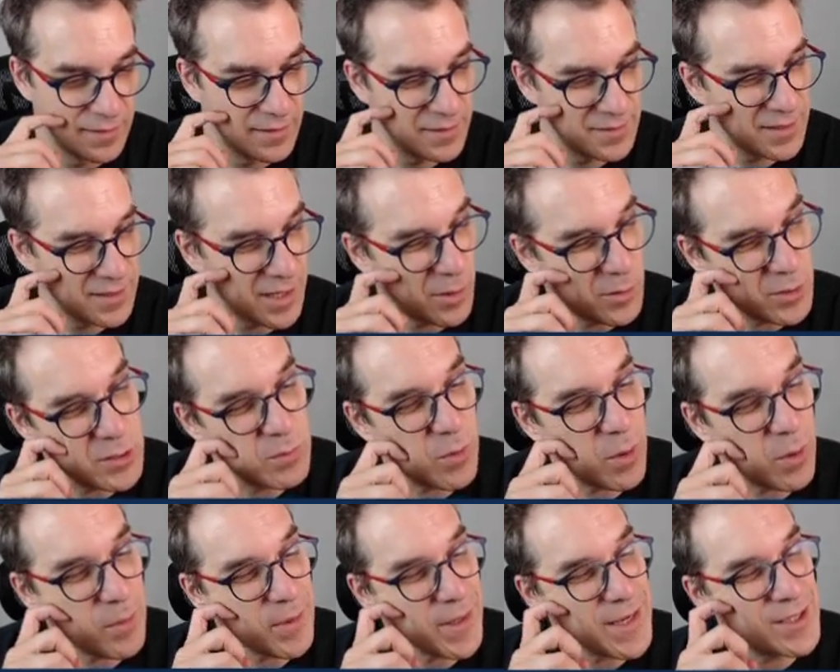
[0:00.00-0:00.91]
so it was
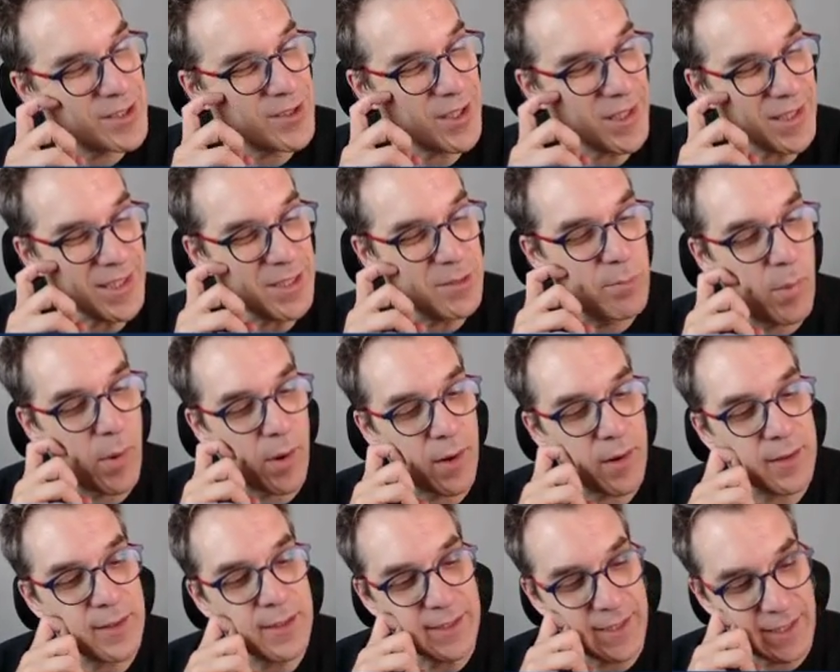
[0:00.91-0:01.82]
probably a solid
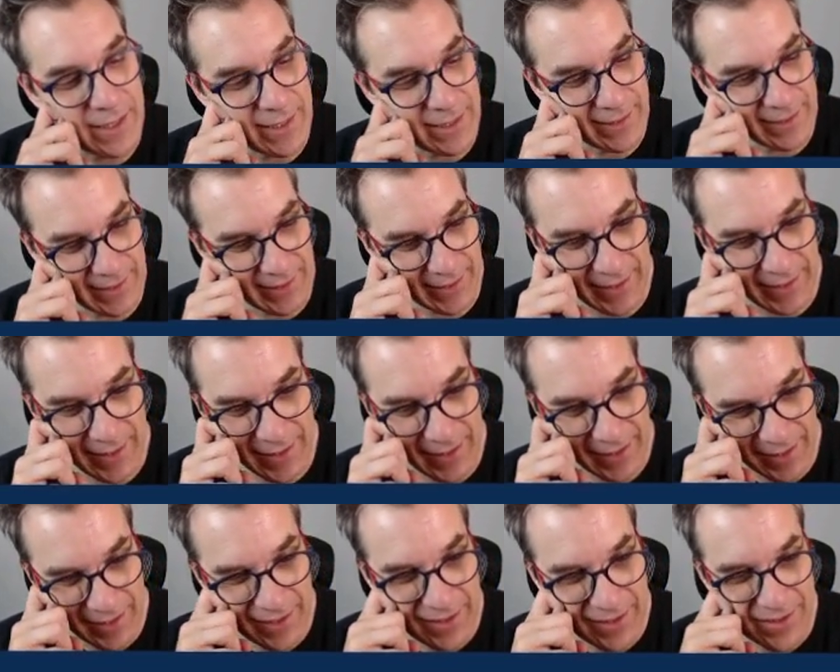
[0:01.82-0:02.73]
party then.
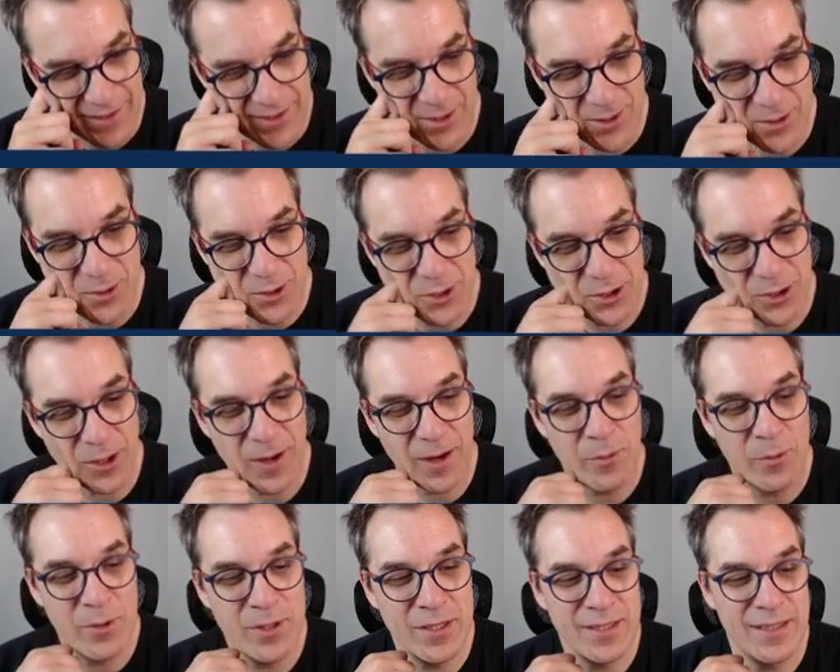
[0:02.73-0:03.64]
So you sure
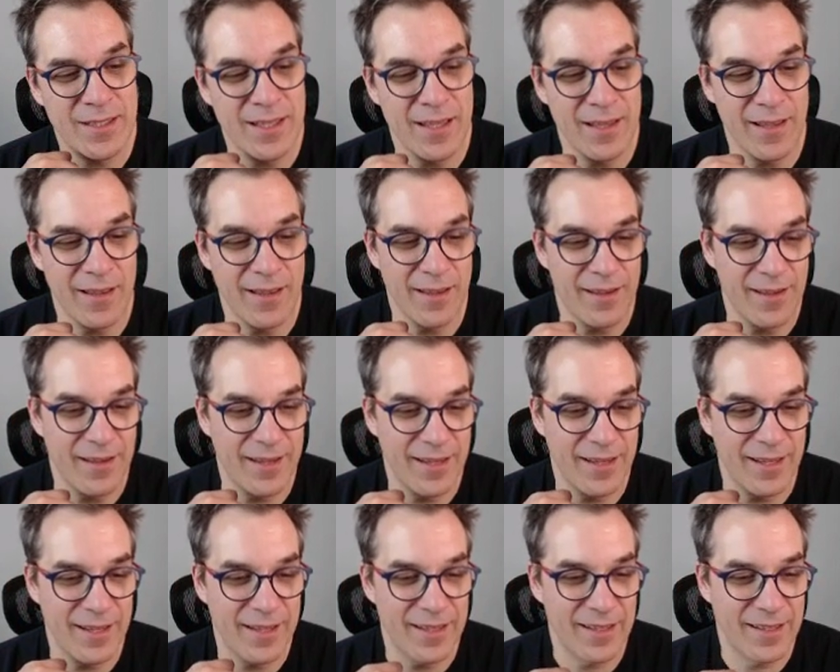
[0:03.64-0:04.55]
it was
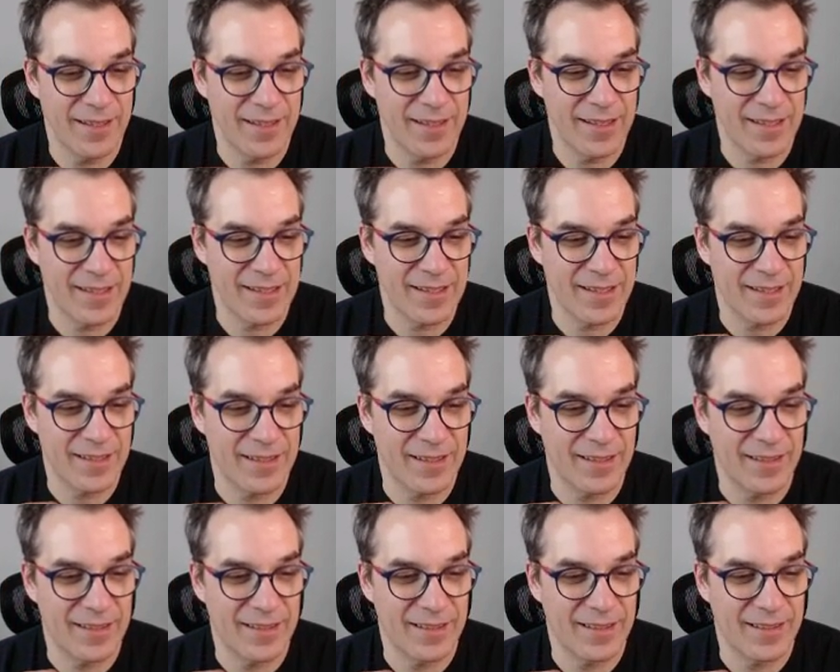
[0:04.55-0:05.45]
the
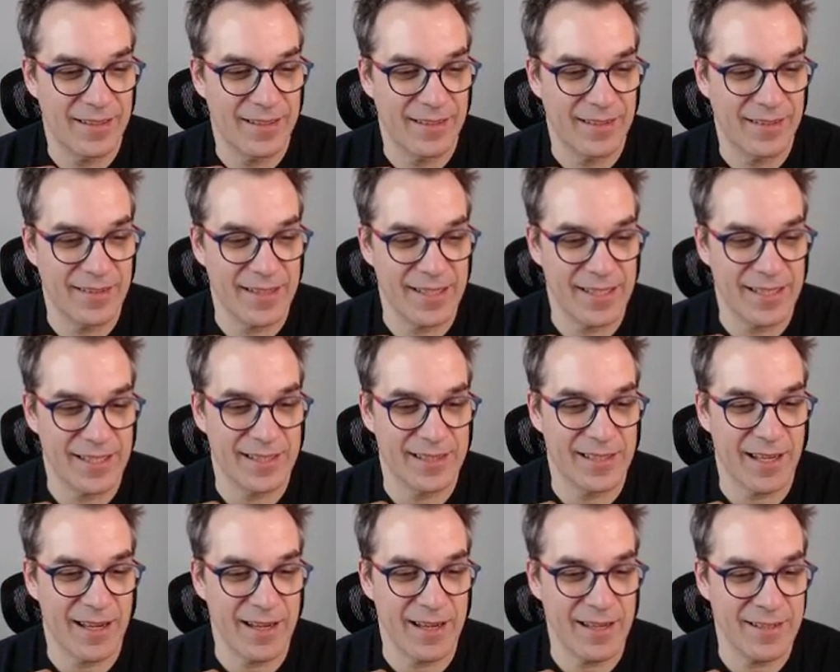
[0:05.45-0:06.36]

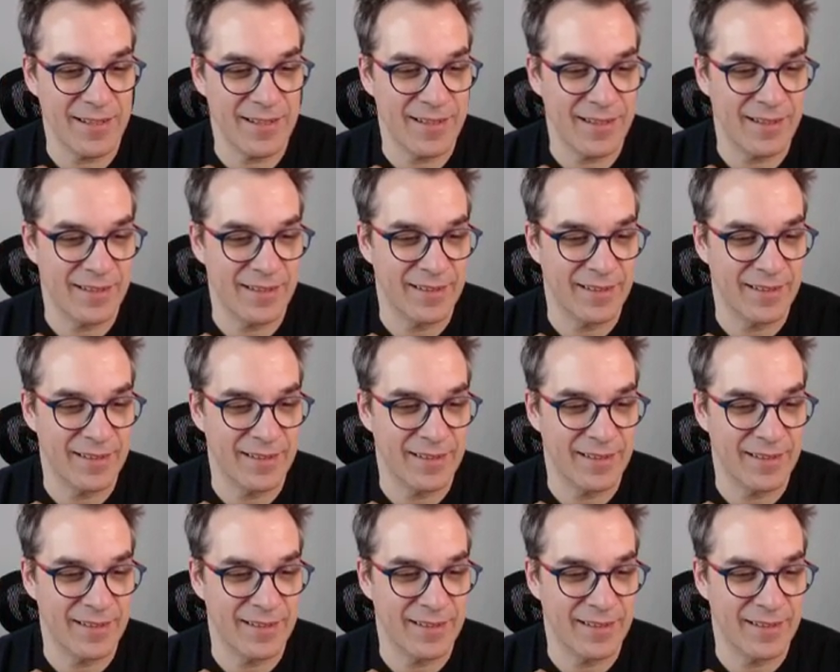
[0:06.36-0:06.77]
sun